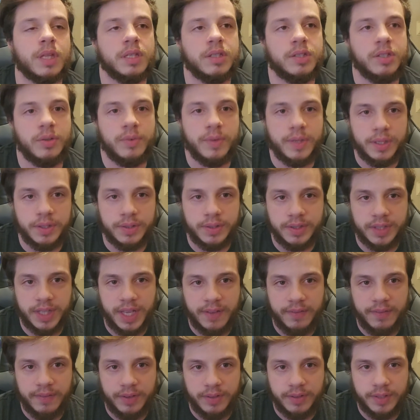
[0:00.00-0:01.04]
So it'll
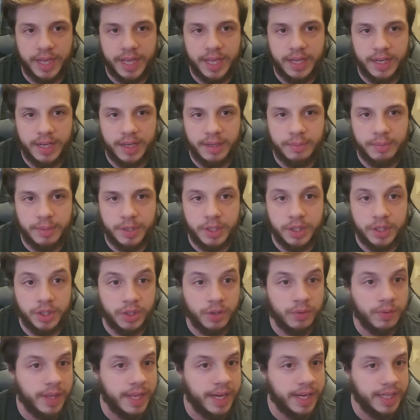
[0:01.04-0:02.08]
save your data, but just
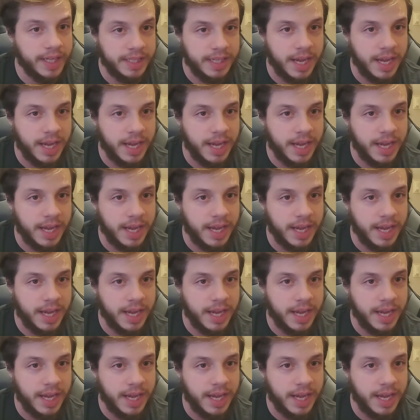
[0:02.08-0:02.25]
don't let it